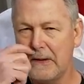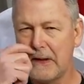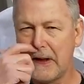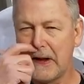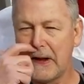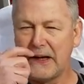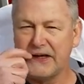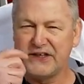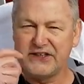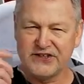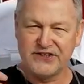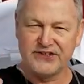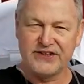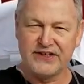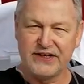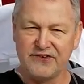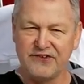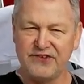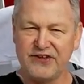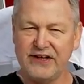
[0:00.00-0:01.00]
uh, just
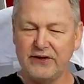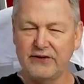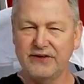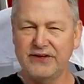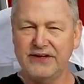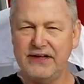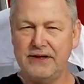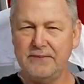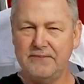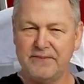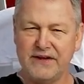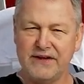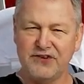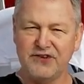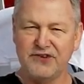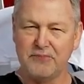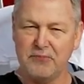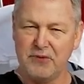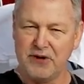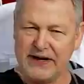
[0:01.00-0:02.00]
in a single deep than
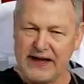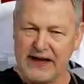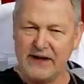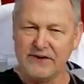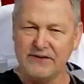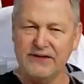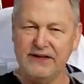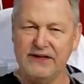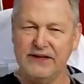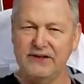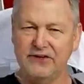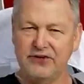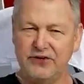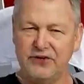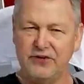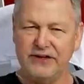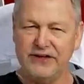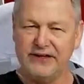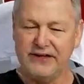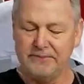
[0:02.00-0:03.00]
spread out in
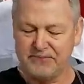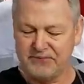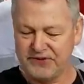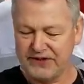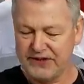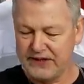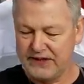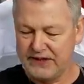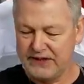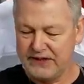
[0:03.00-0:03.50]
two deeps,